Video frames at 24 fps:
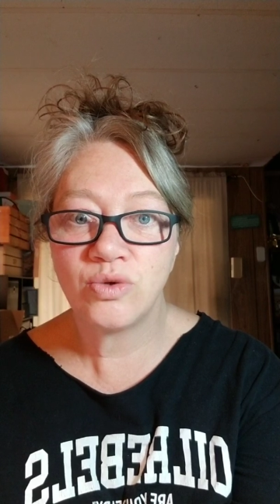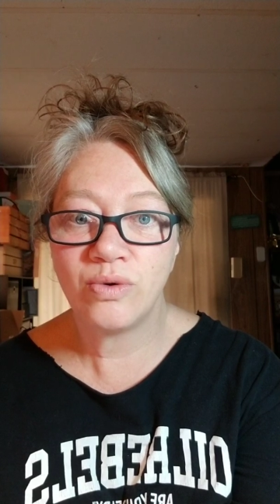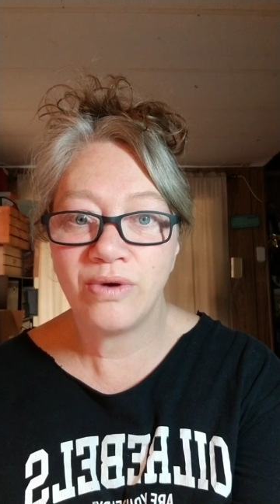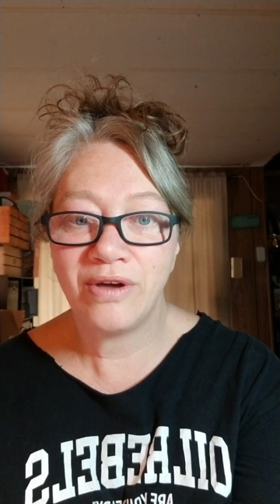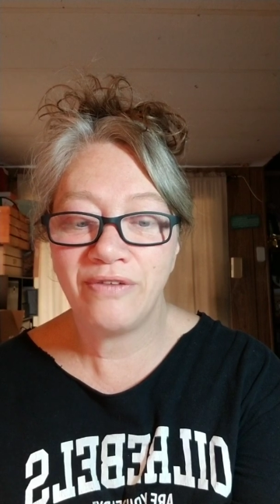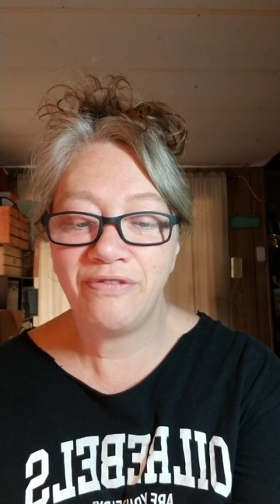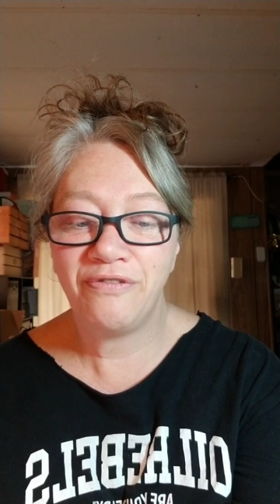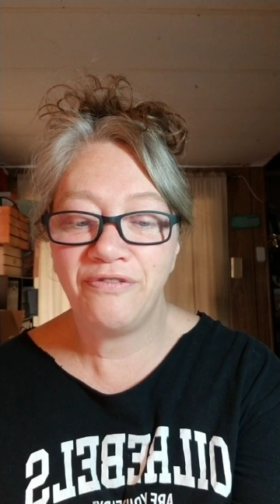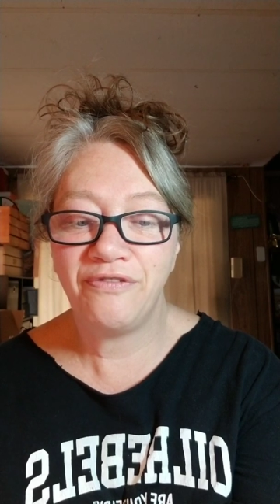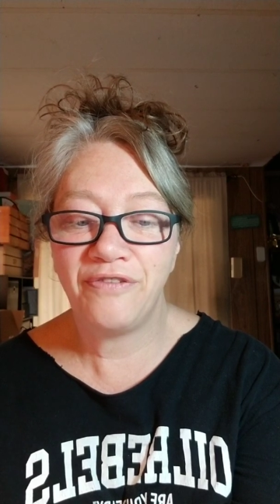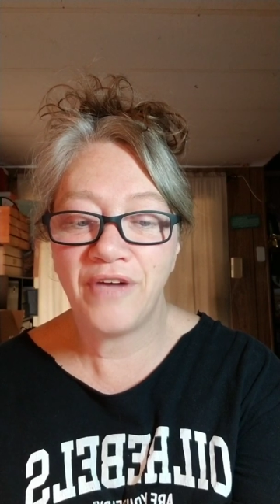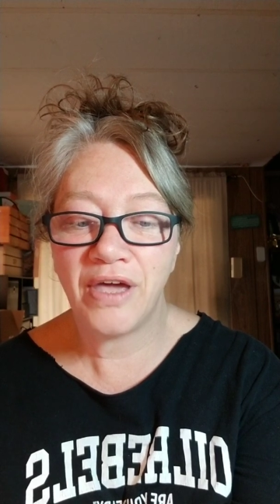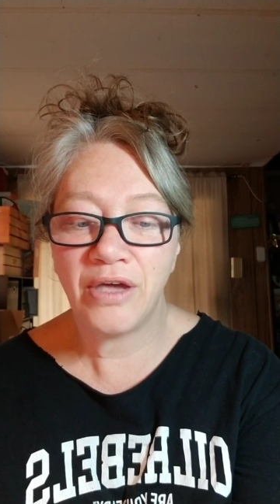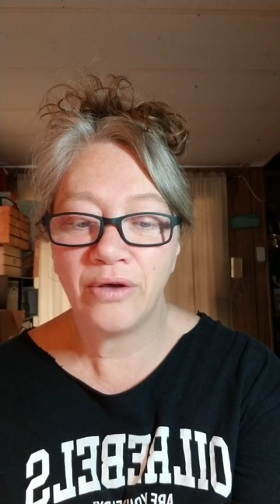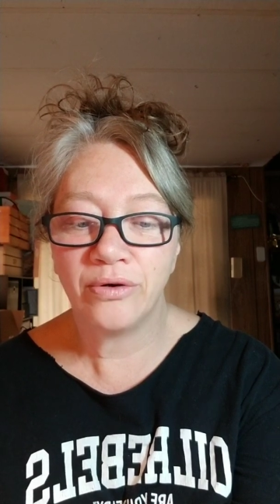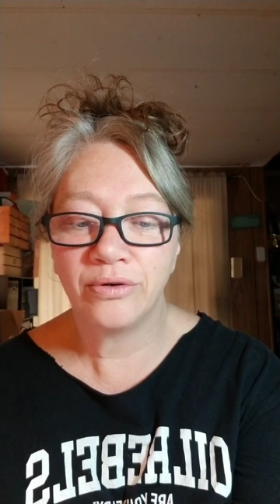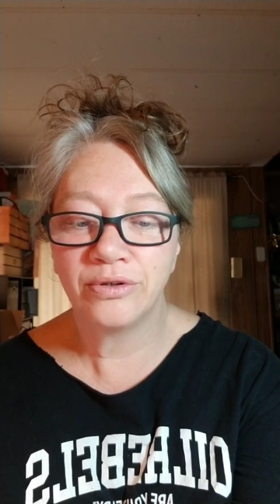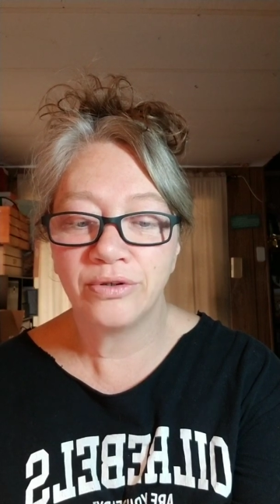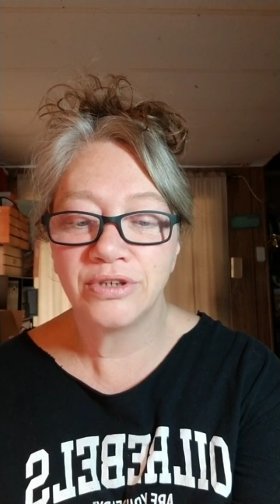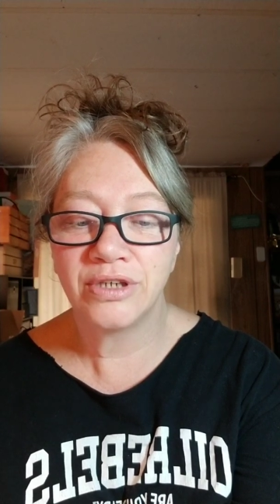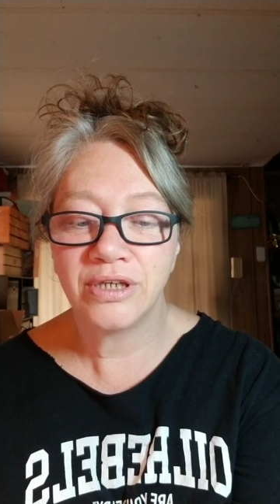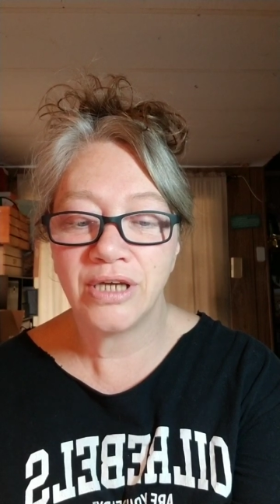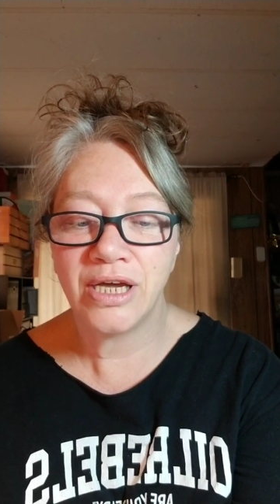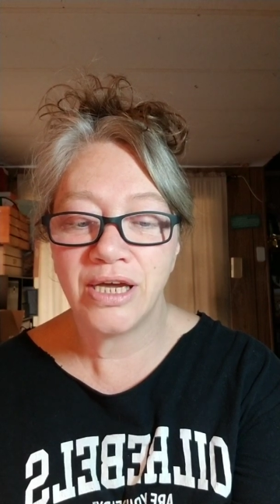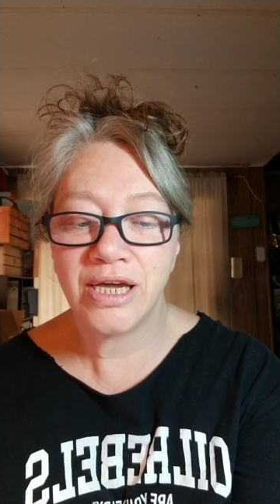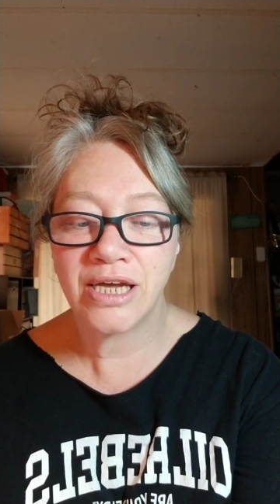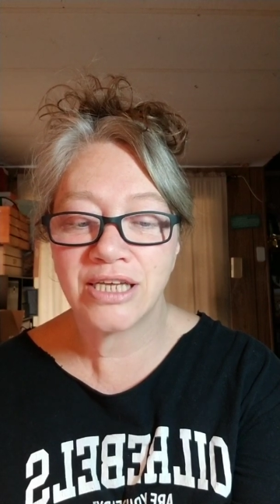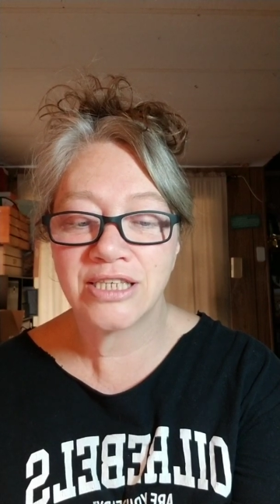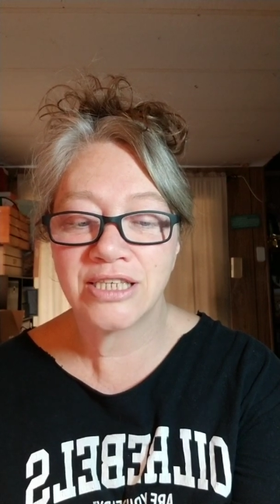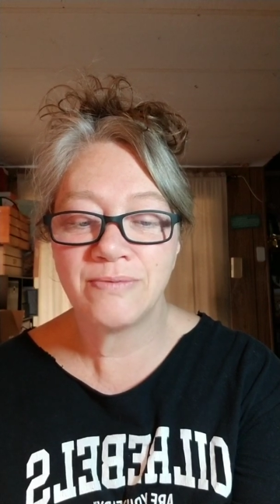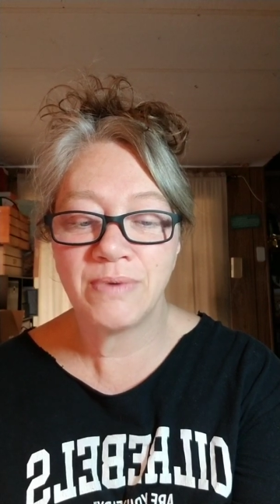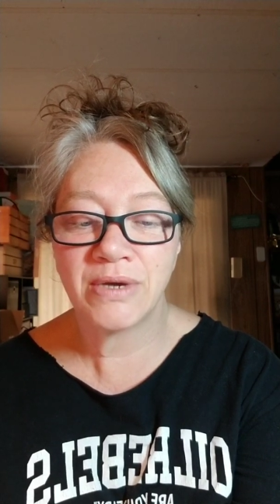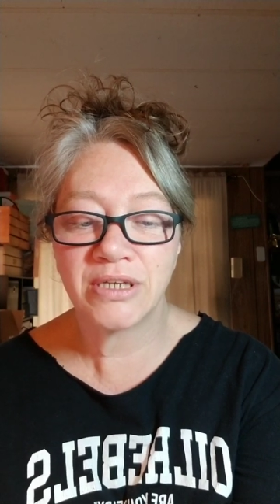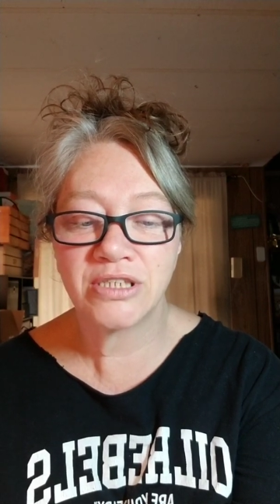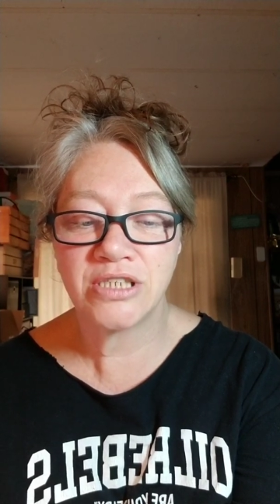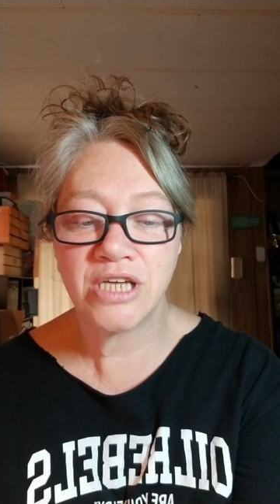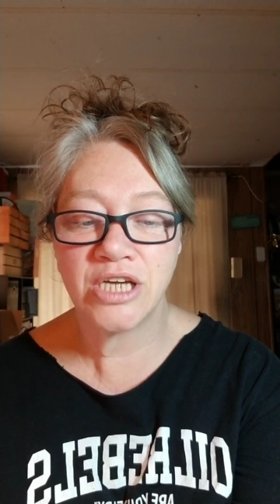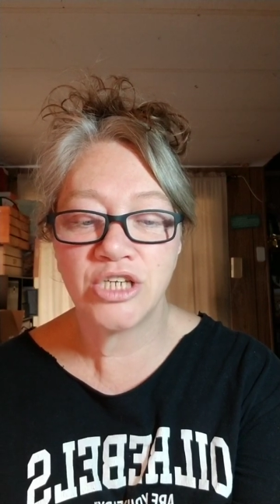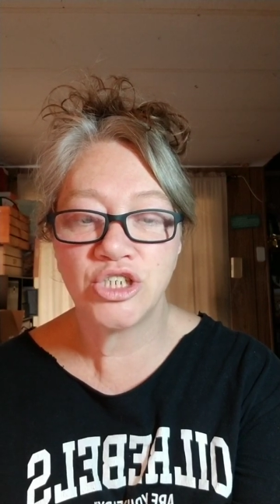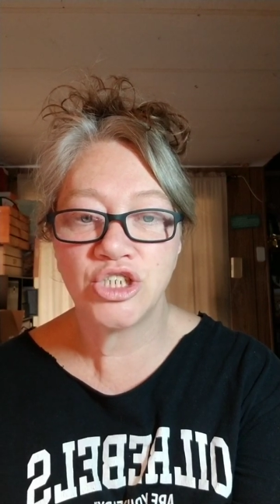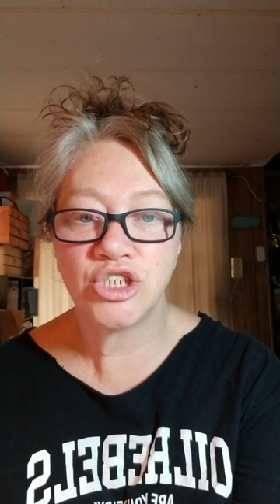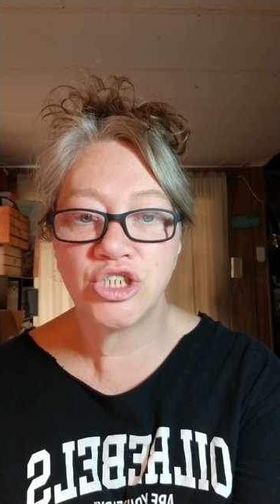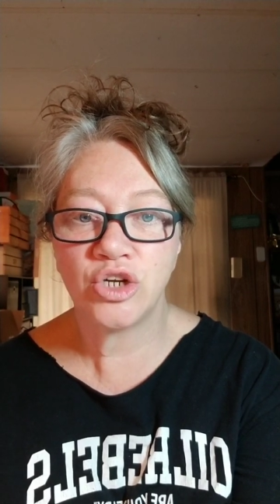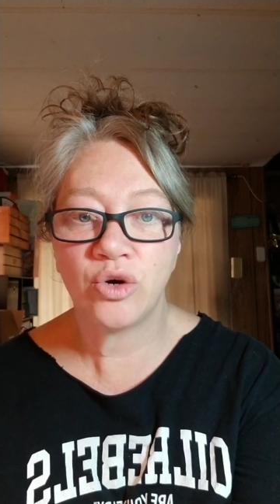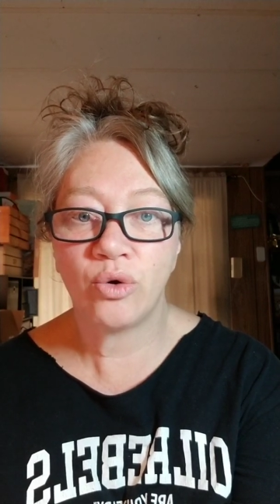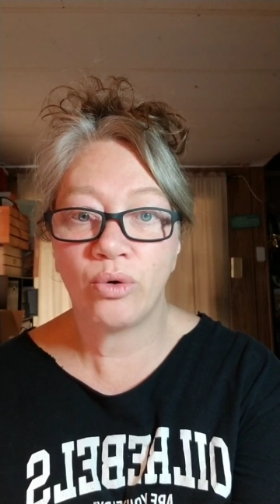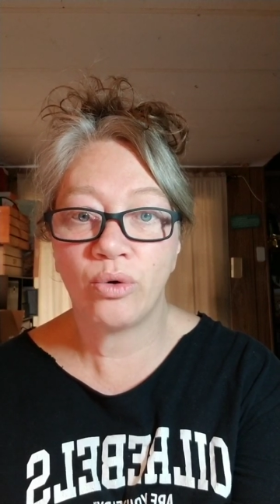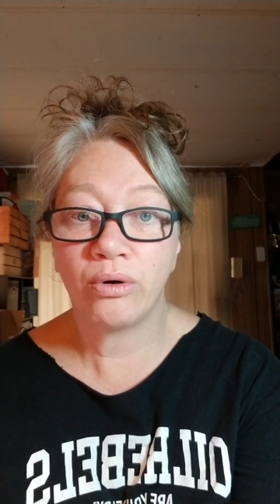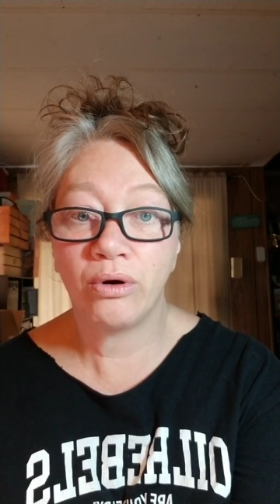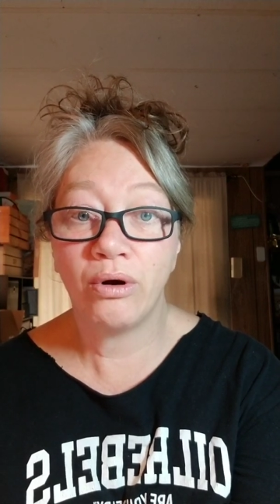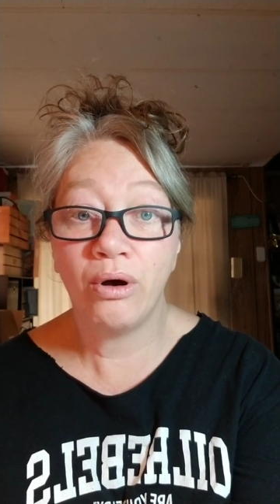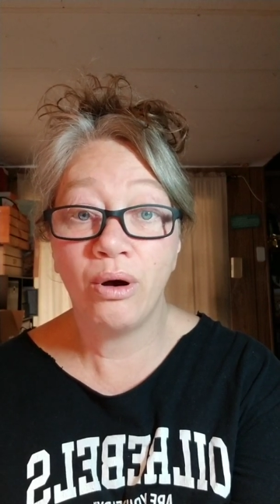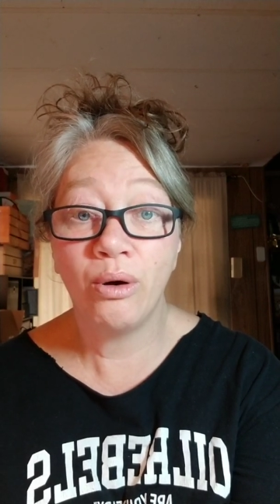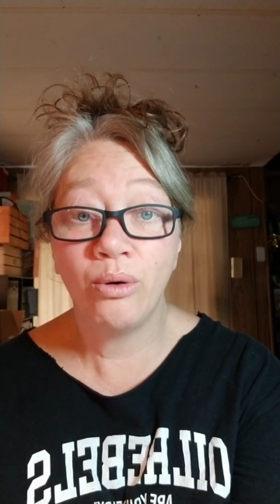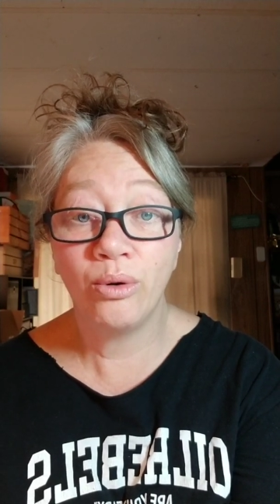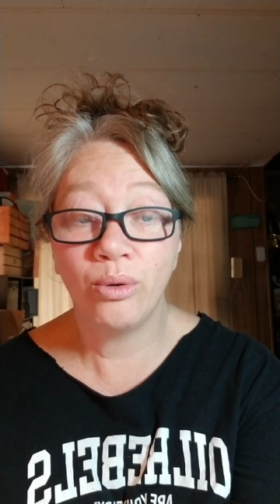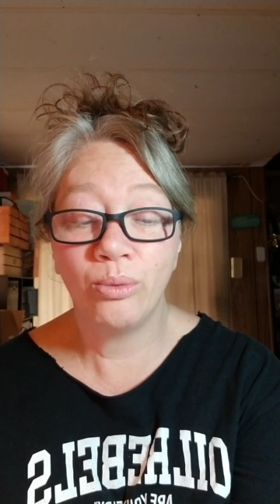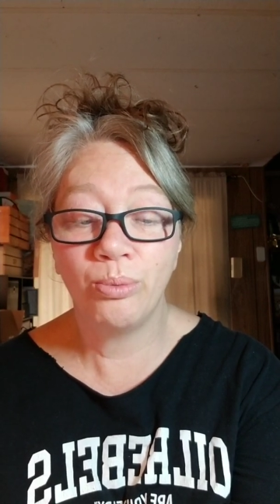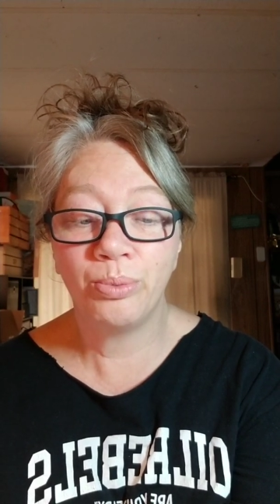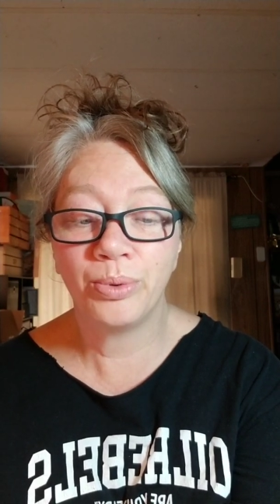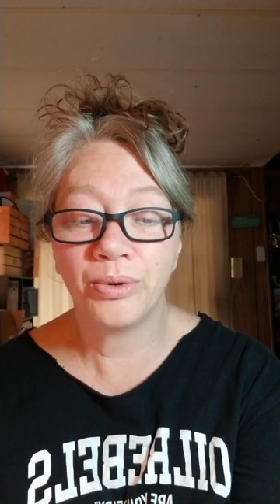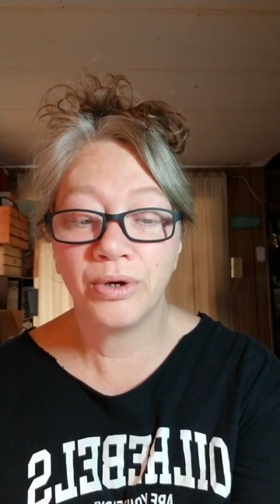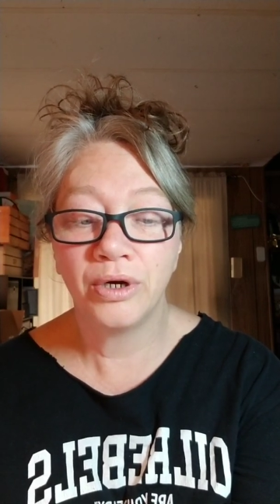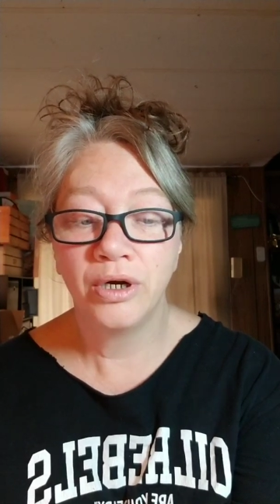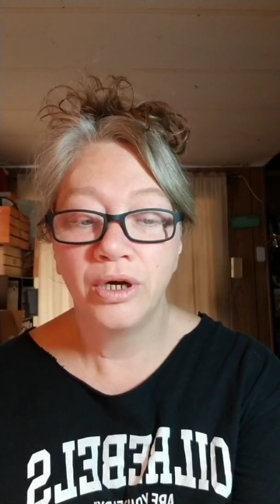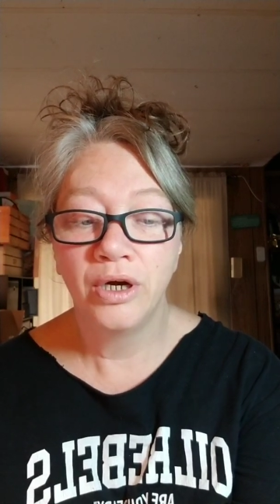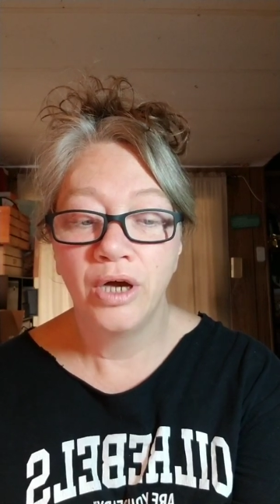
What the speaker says: a failed expectation or hope,